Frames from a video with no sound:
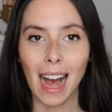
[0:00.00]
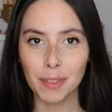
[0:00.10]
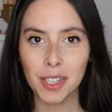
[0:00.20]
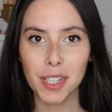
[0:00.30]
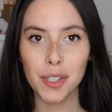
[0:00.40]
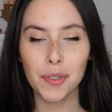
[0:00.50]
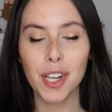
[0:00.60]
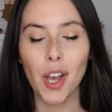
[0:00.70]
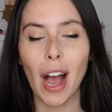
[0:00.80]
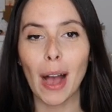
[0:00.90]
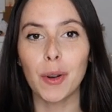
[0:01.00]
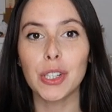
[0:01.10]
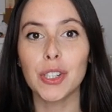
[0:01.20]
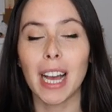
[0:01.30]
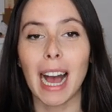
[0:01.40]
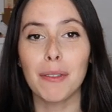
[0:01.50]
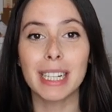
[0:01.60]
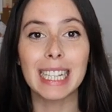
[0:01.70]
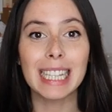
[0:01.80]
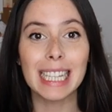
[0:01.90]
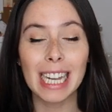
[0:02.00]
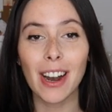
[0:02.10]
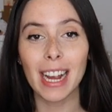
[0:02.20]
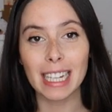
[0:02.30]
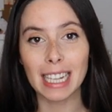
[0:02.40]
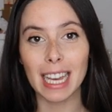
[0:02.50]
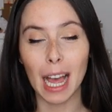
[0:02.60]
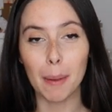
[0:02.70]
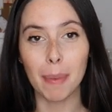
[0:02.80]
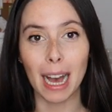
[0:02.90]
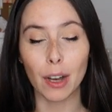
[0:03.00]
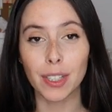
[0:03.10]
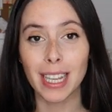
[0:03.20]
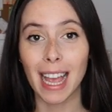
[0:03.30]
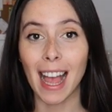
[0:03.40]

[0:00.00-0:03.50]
After this video, I want you to have a clear idea about